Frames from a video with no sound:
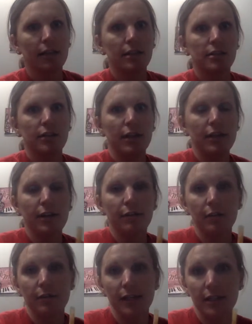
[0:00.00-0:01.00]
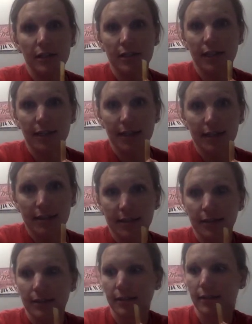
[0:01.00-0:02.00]
So now you have the reed just like this,
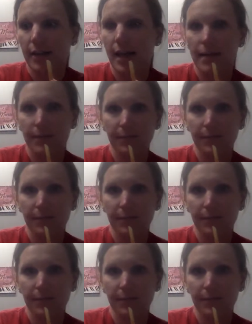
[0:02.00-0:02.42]
okay?